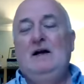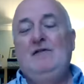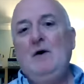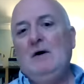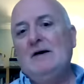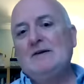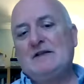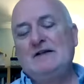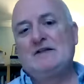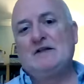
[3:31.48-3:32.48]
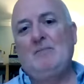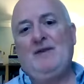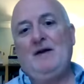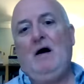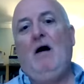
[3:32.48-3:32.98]
If you're asking
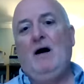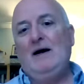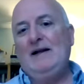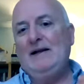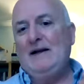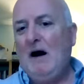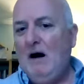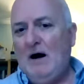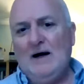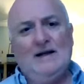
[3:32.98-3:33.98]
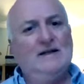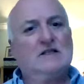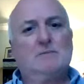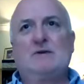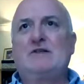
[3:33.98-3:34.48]
something highly
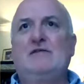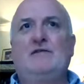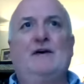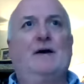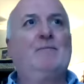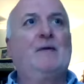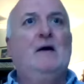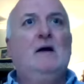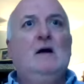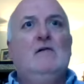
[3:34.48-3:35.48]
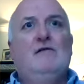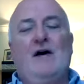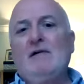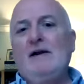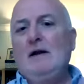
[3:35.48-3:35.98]
specific,
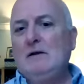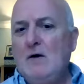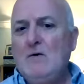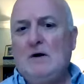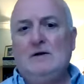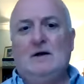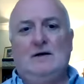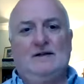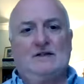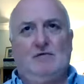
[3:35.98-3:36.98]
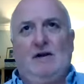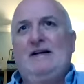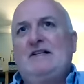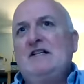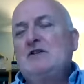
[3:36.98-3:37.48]
very localized,
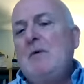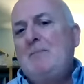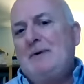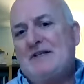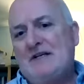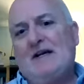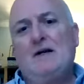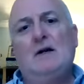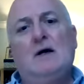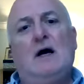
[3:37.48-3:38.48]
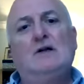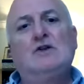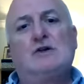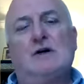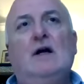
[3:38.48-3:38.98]
related to a particular
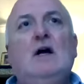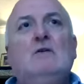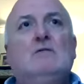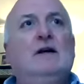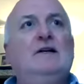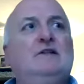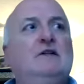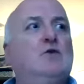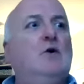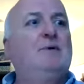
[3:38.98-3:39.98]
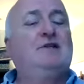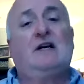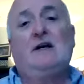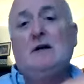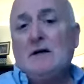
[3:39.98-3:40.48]
country, related to a
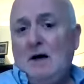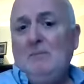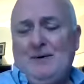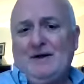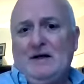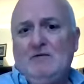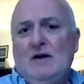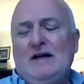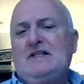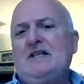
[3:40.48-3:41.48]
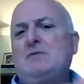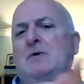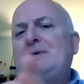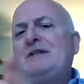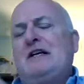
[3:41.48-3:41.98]
particular company, related
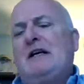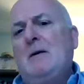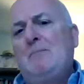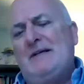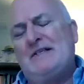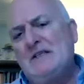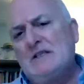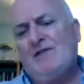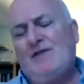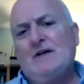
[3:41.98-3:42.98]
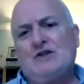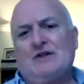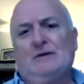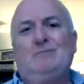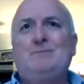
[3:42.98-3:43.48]
to a particular business
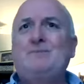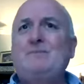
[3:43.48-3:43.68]
function,